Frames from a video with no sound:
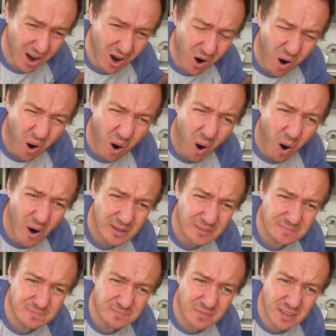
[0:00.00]
Ah, oh,
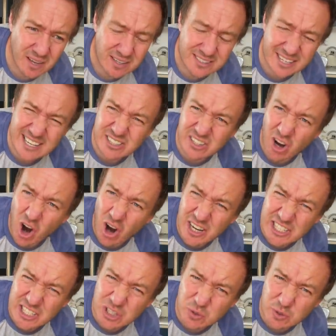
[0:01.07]
tastes like
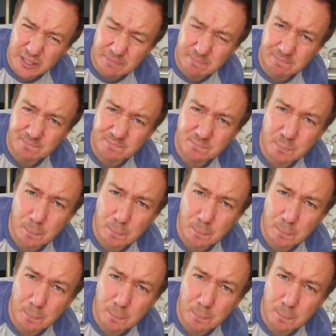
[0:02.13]
ice cream.